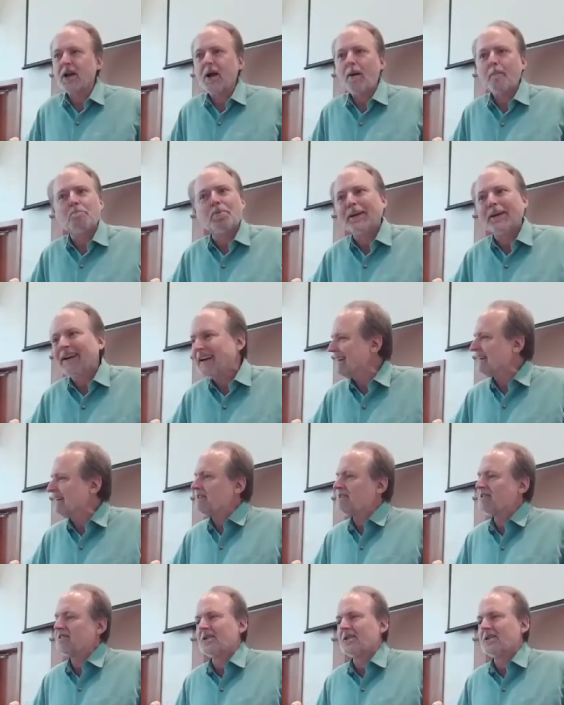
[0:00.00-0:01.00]
John was
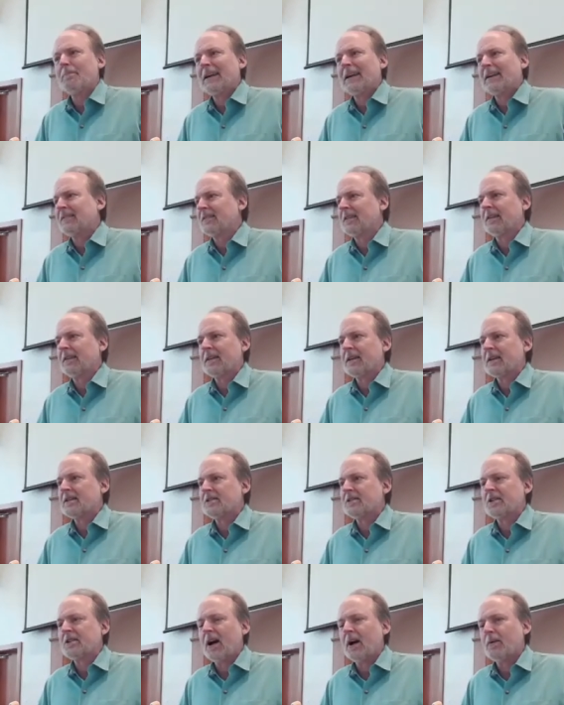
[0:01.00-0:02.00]
completely
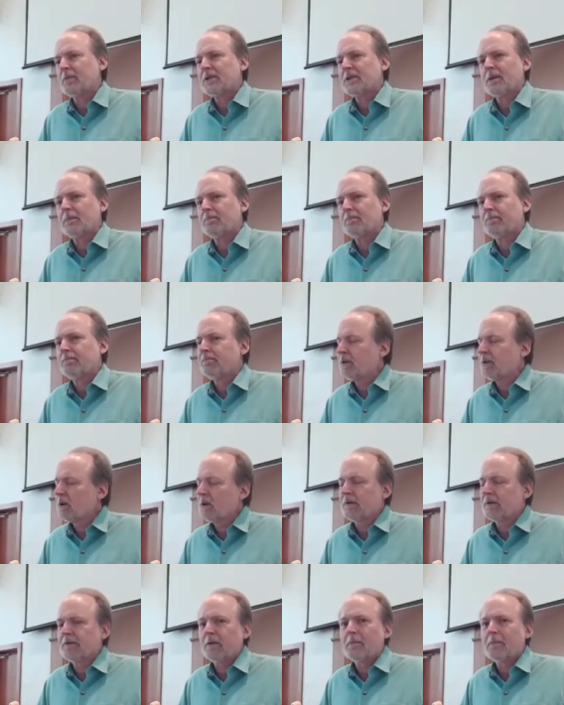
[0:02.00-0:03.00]
submitted to this. John
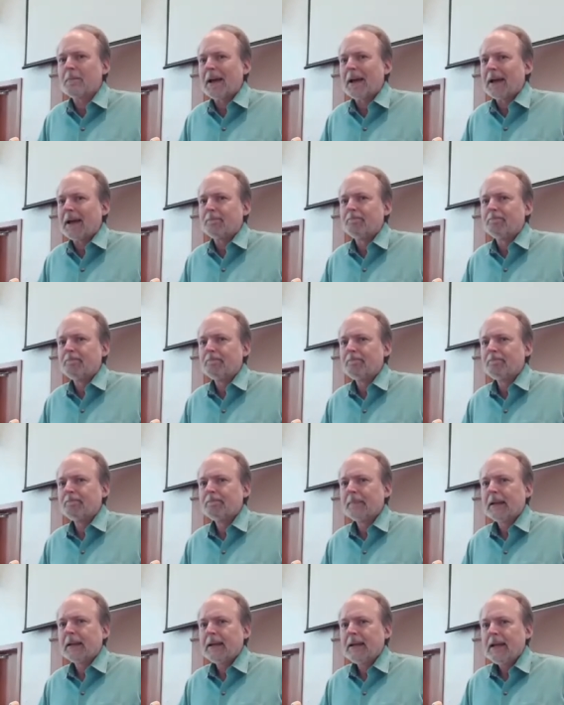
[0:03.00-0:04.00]
was a beautiful
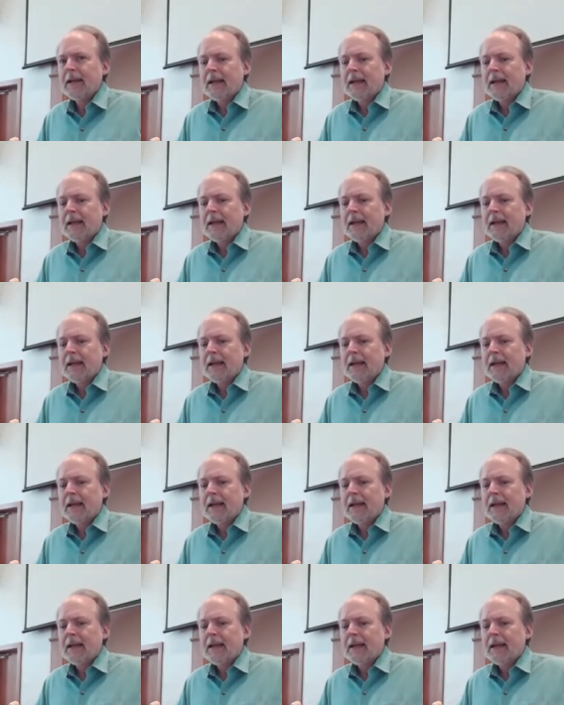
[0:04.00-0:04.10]
man.